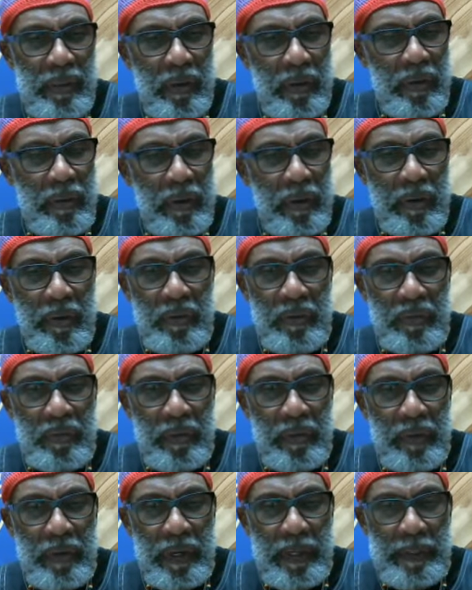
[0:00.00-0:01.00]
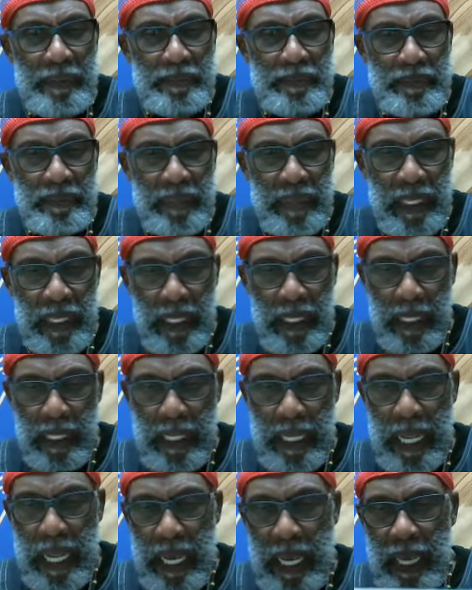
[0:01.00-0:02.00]
gonna go for it.
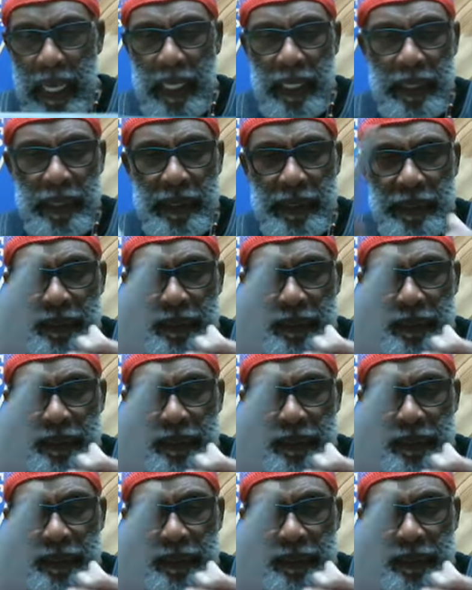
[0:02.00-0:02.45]
Now,